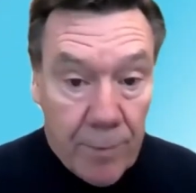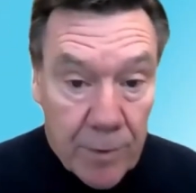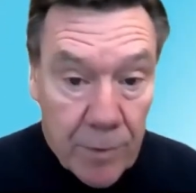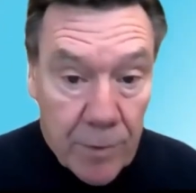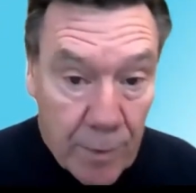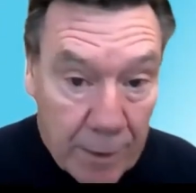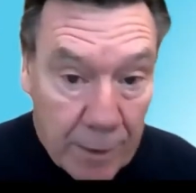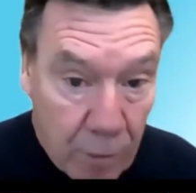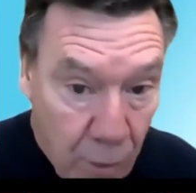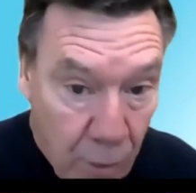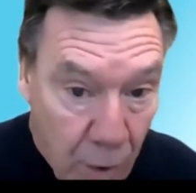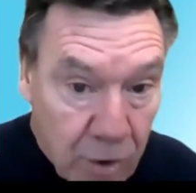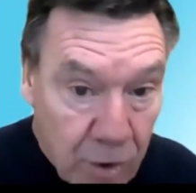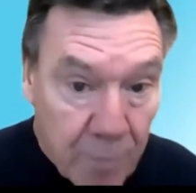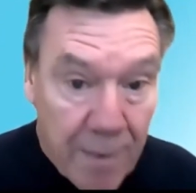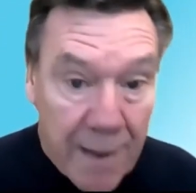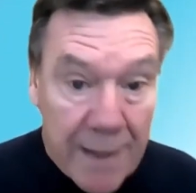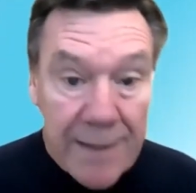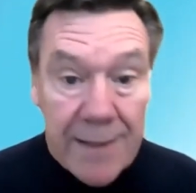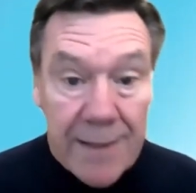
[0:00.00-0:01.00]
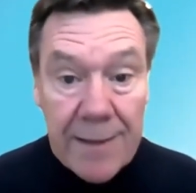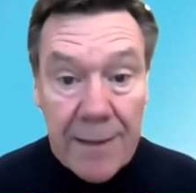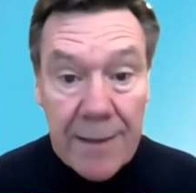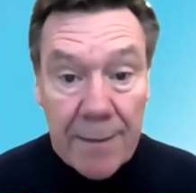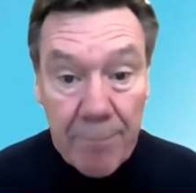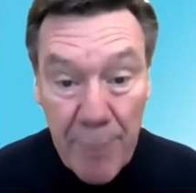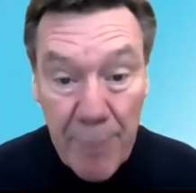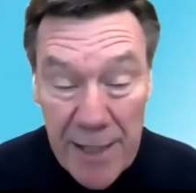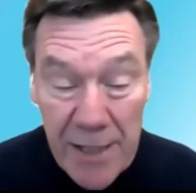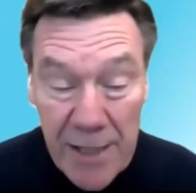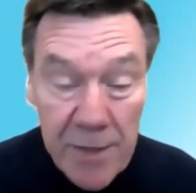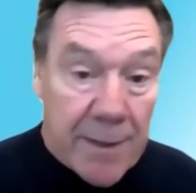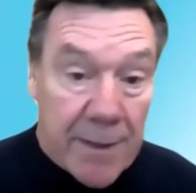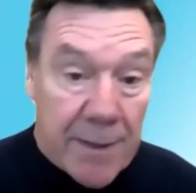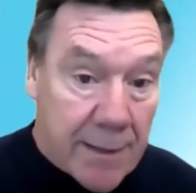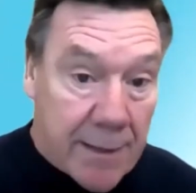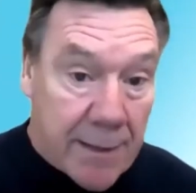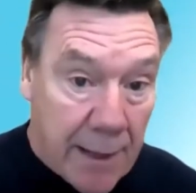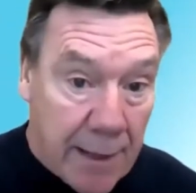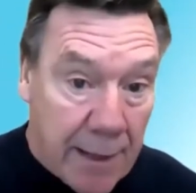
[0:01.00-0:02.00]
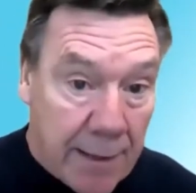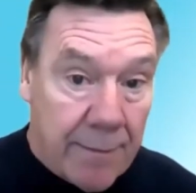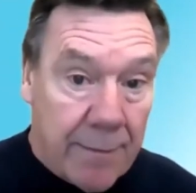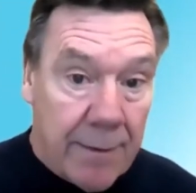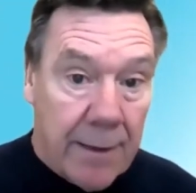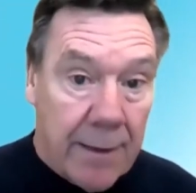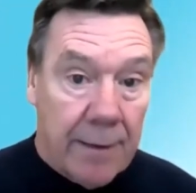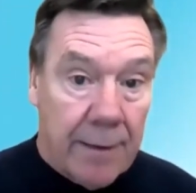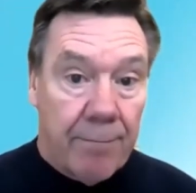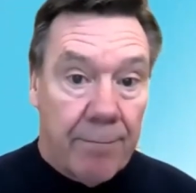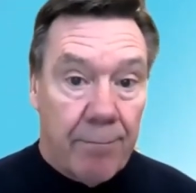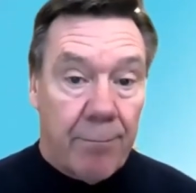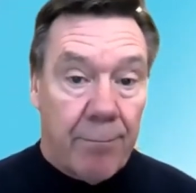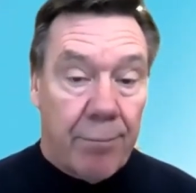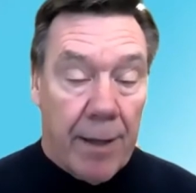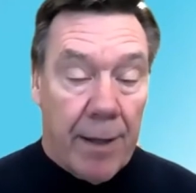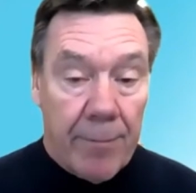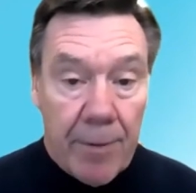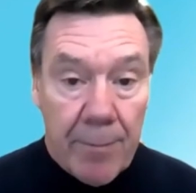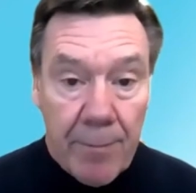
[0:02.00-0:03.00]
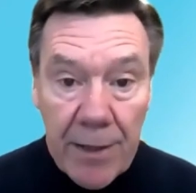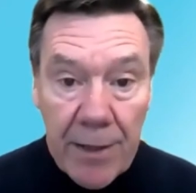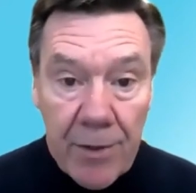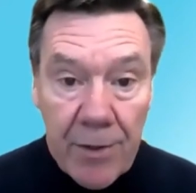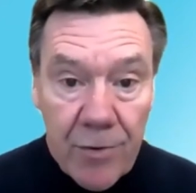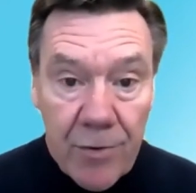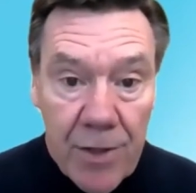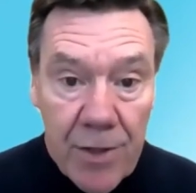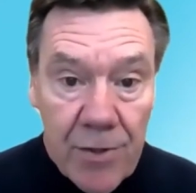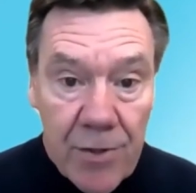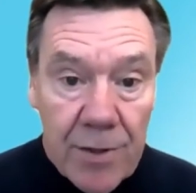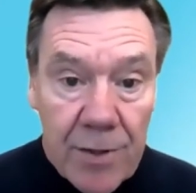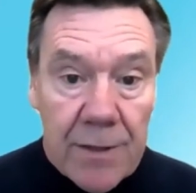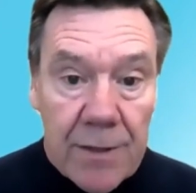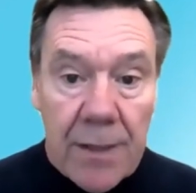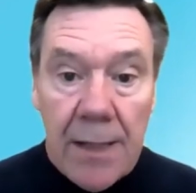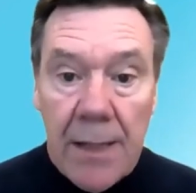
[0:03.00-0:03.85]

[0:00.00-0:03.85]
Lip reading: crawl spaces and basements and plumbing penetrations,